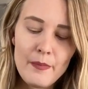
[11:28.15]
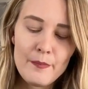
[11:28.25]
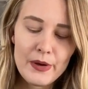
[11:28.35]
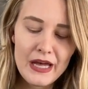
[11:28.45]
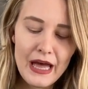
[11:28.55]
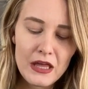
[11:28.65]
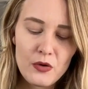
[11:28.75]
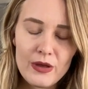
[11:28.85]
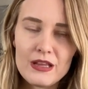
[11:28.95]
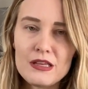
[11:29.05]
But I
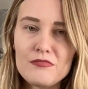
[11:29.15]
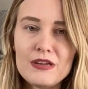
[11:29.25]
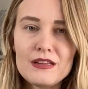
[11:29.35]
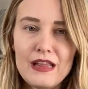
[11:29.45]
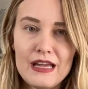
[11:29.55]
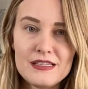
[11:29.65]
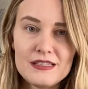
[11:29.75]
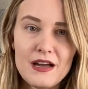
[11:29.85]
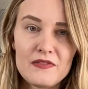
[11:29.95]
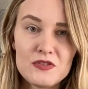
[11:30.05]
quickly realized
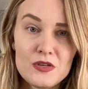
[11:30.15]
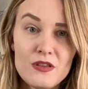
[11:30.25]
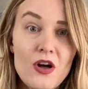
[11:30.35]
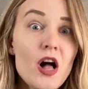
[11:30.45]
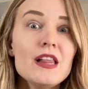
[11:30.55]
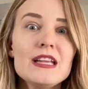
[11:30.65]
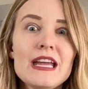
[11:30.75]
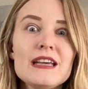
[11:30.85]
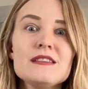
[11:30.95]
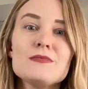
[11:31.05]
after the
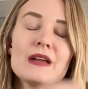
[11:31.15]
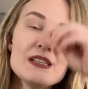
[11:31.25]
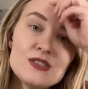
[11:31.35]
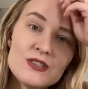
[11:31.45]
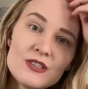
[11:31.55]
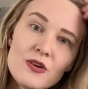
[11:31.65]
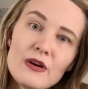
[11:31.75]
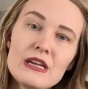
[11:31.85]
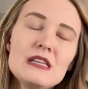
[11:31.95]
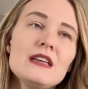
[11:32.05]
holidays, when I started
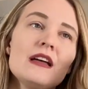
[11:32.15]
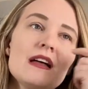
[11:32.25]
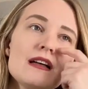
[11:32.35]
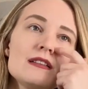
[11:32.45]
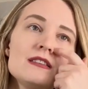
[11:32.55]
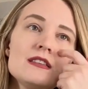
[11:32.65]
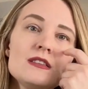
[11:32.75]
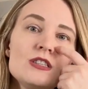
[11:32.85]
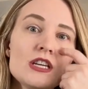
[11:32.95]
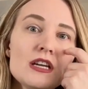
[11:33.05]
going to the
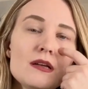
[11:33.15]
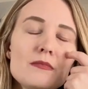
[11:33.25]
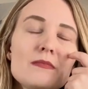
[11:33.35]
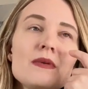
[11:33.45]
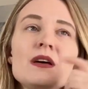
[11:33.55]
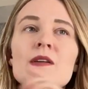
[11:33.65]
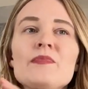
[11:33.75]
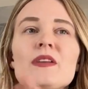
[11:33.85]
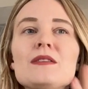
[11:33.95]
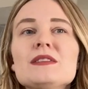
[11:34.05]
gym,
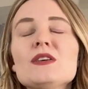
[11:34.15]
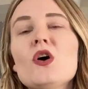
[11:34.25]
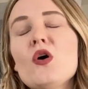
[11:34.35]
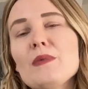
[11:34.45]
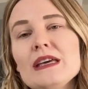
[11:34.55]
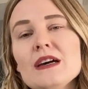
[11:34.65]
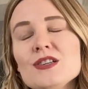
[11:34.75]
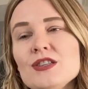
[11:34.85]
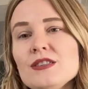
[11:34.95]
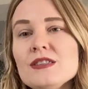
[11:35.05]
I was like, oh my
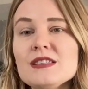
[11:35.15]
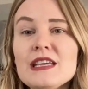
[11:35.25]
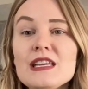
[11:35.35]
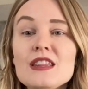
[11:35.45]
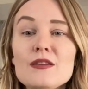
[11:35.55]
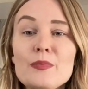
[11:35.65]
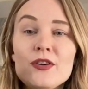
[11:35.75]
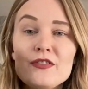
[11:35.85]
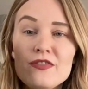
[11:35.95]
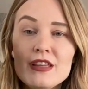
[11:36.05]
gosh, this is like the
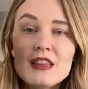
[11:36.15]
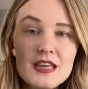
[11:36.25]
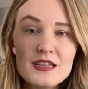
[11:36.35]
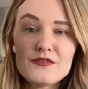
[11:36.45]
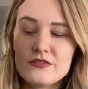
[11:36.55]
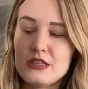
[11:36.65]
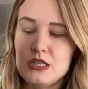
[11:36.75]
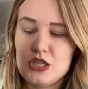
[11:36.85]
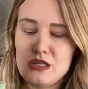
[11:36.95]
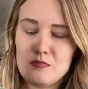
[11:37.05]
perfect thing for the
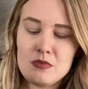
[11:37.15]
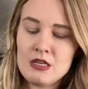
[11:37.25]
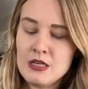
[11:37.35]
gym.